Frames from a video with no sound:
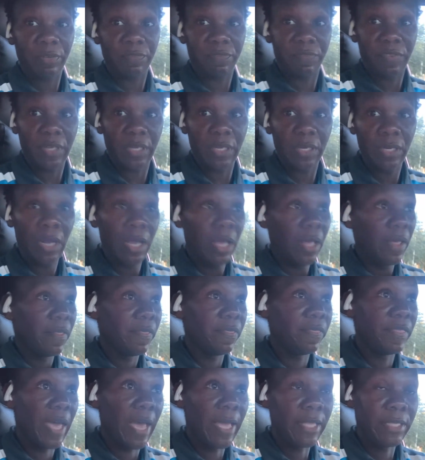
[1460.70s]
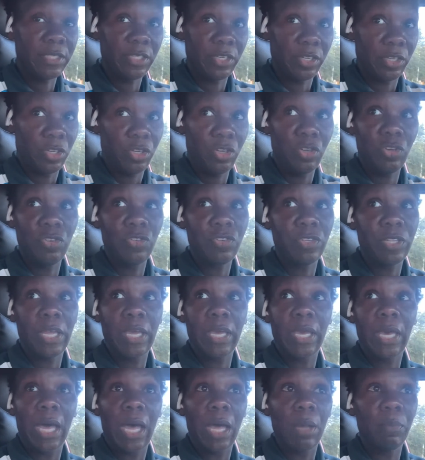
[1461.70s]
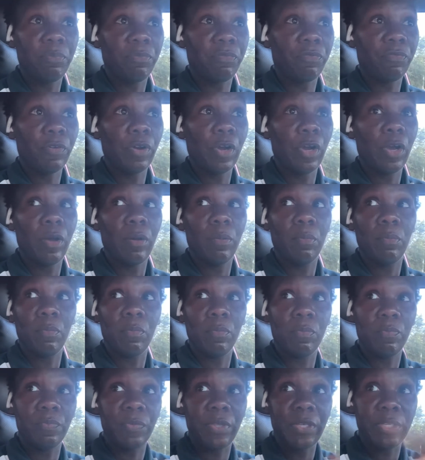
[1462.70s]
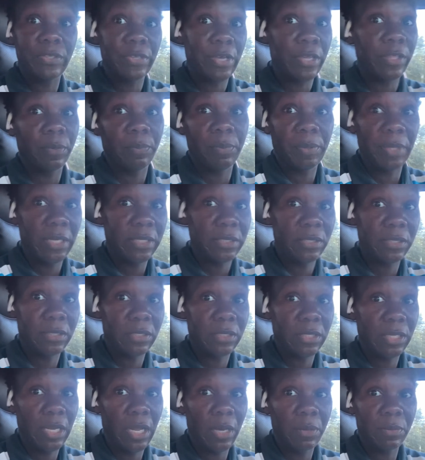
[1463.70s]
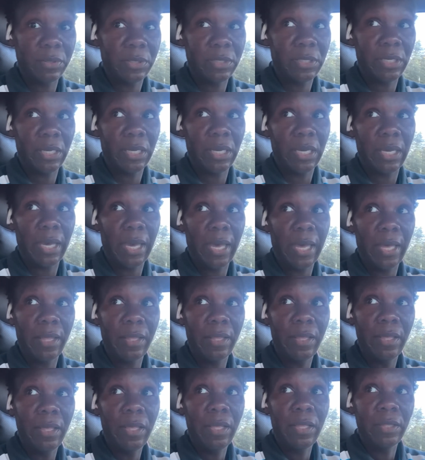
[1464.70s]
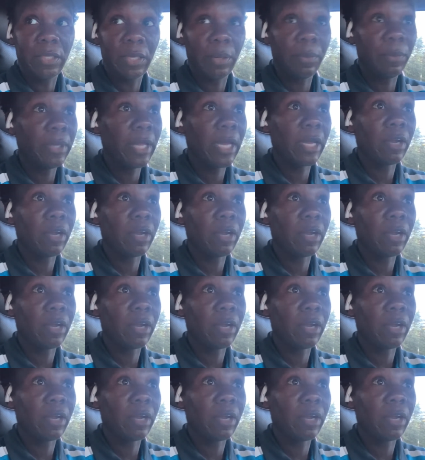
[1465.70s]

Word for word: feet. That's a huge leg up from these other places that I was looking at. They were like